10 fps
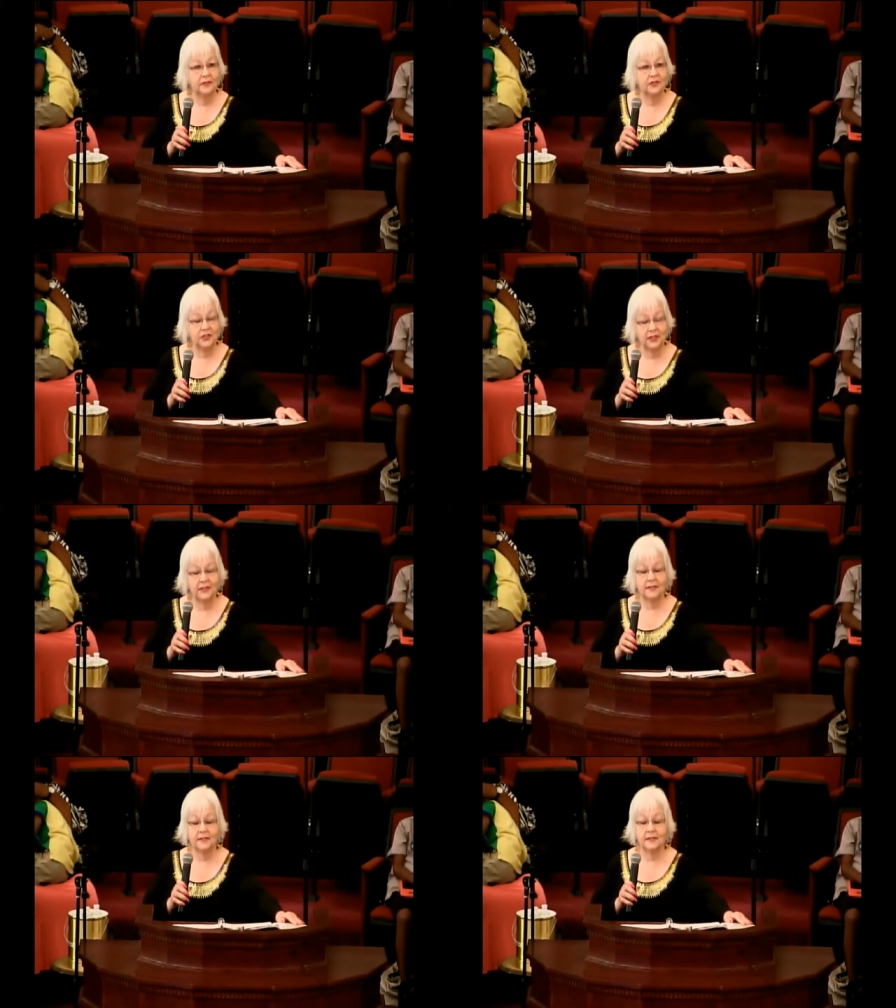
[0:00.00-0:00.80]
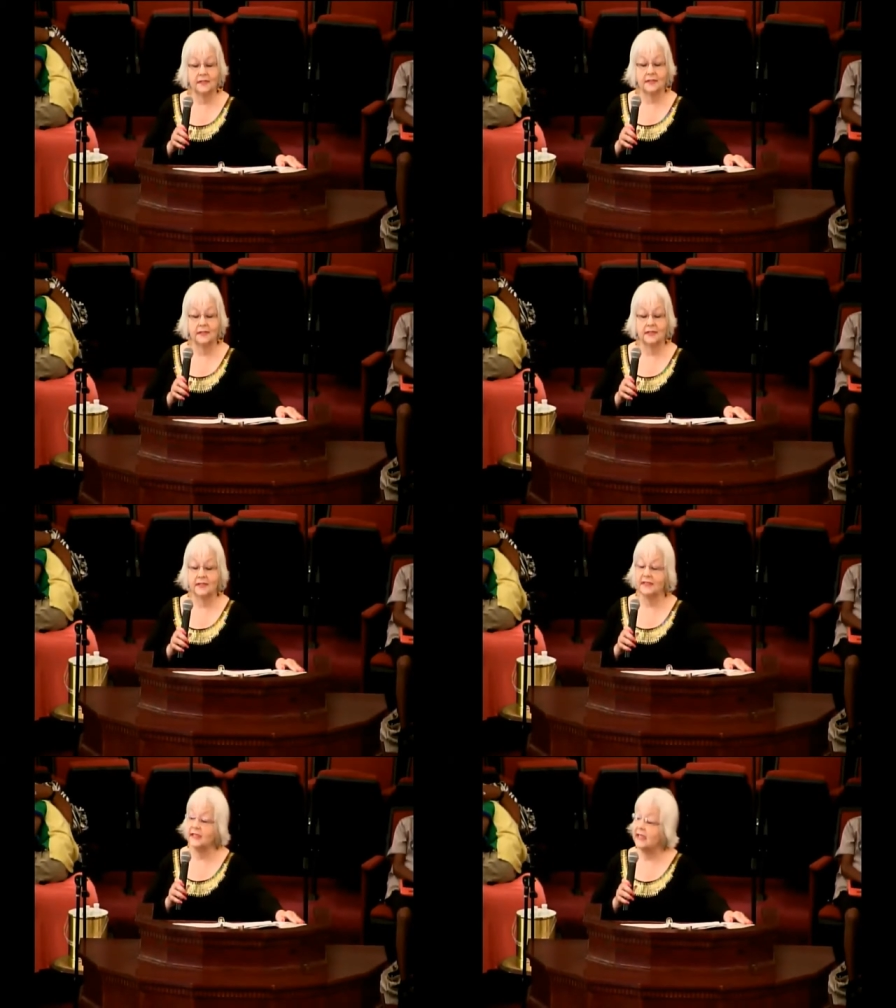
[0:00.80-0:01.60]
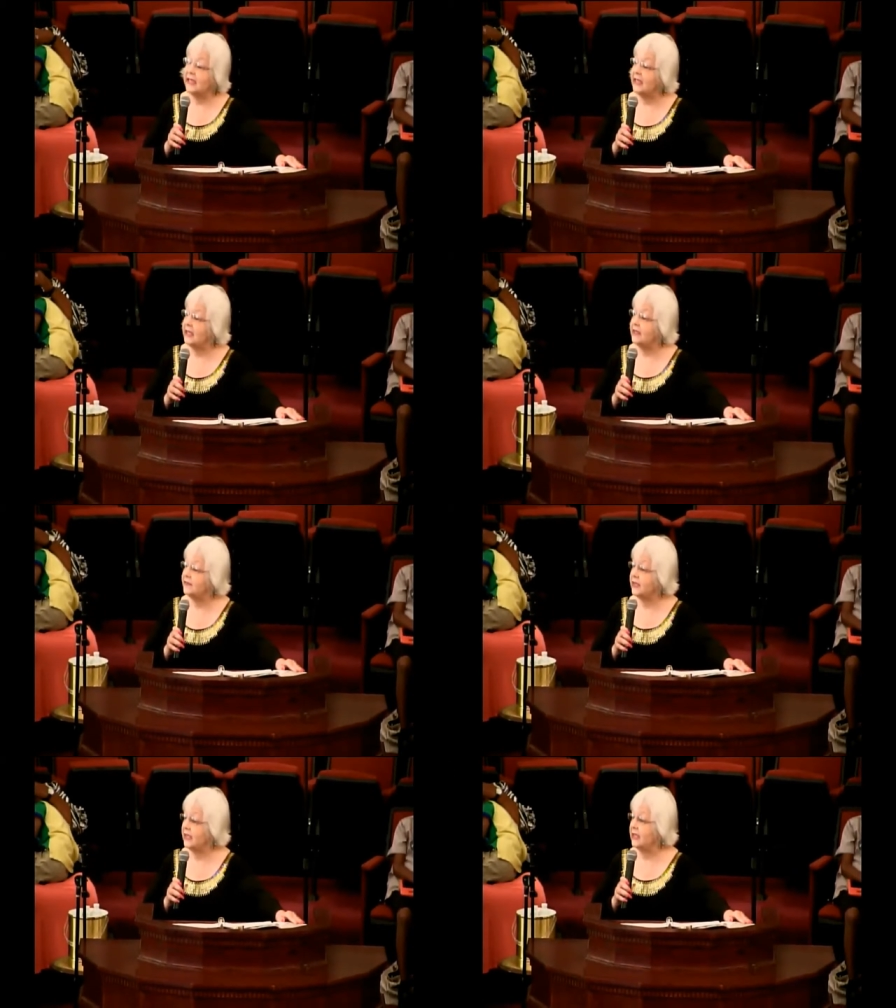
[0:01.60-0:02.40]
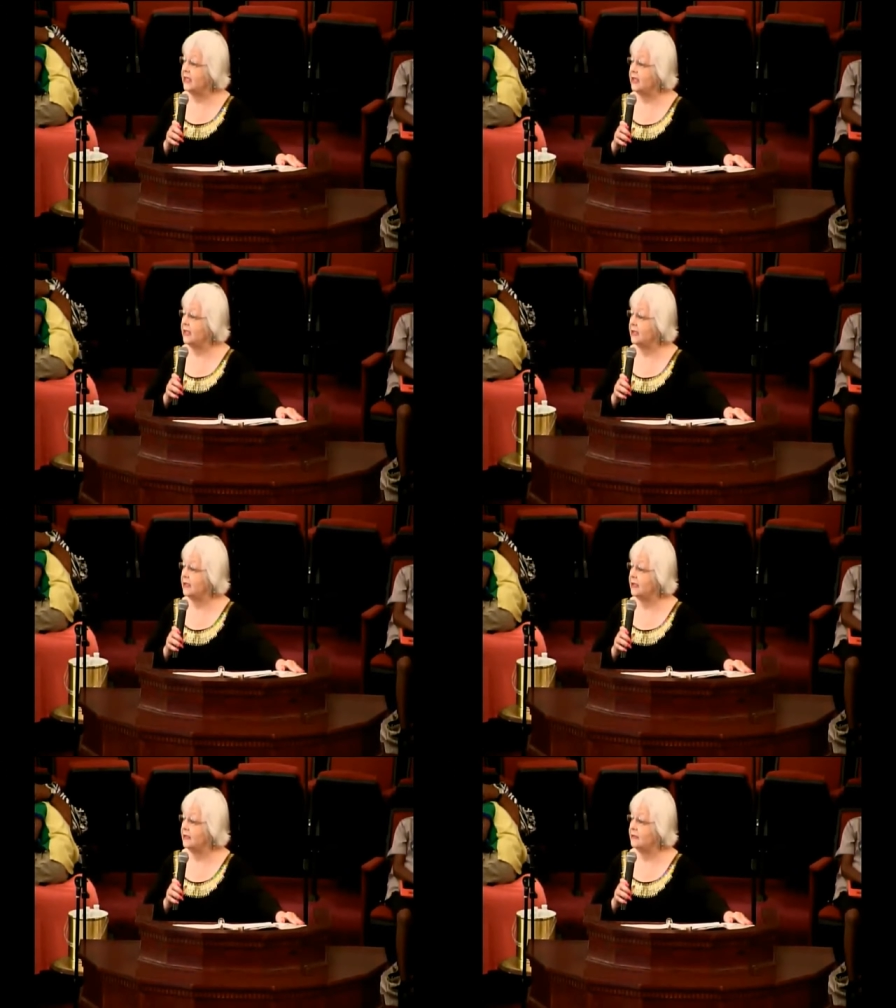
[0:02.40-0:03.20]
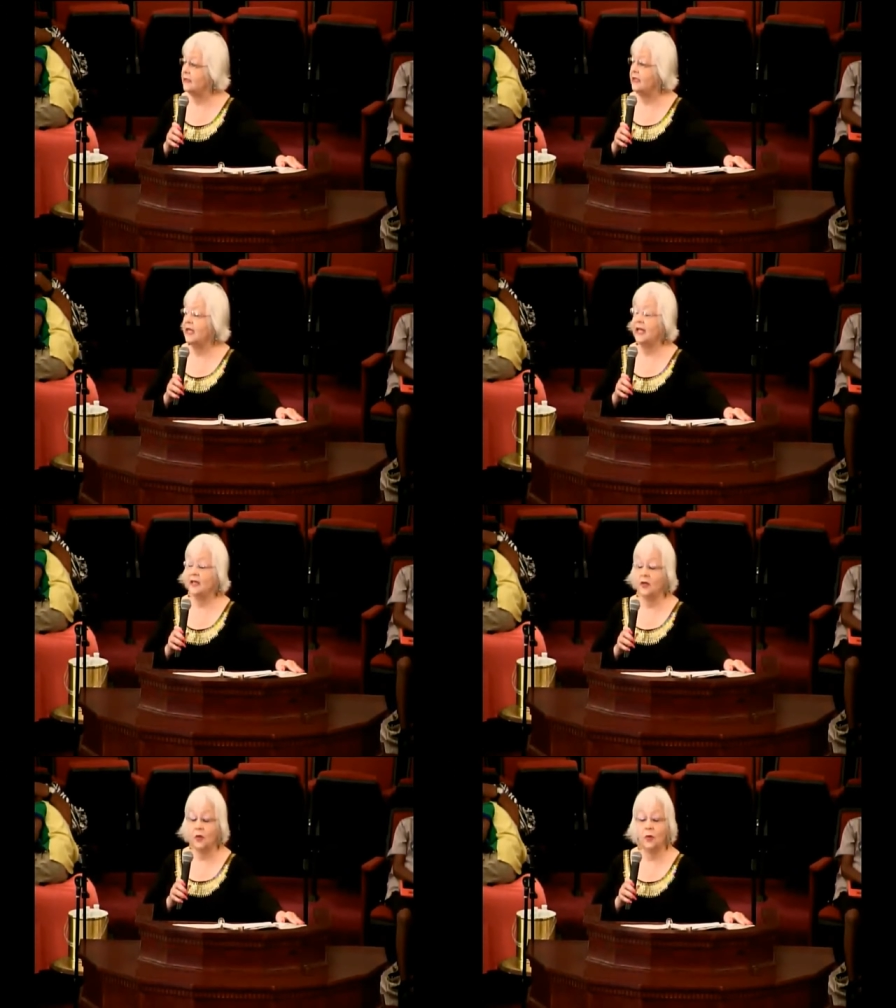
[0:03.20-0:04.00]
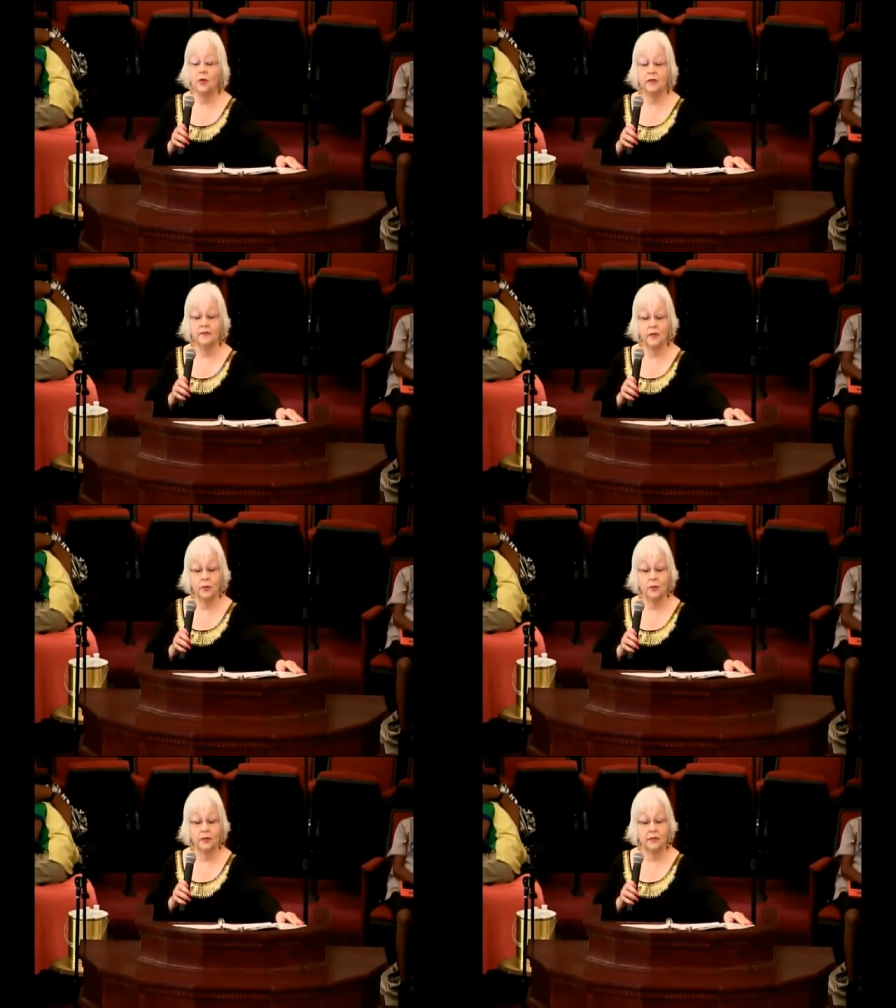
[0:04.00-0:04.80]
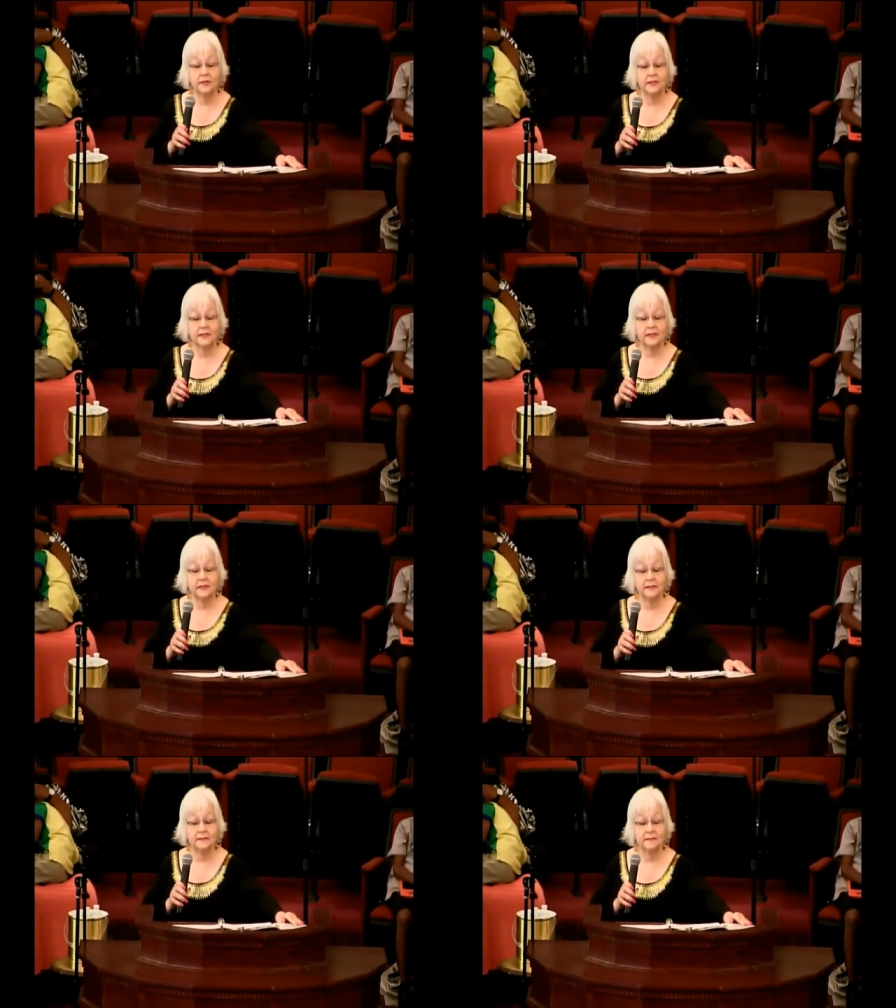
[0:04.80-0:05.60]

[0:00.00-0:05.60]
Jesus is the King of Kings and Lord of Lords.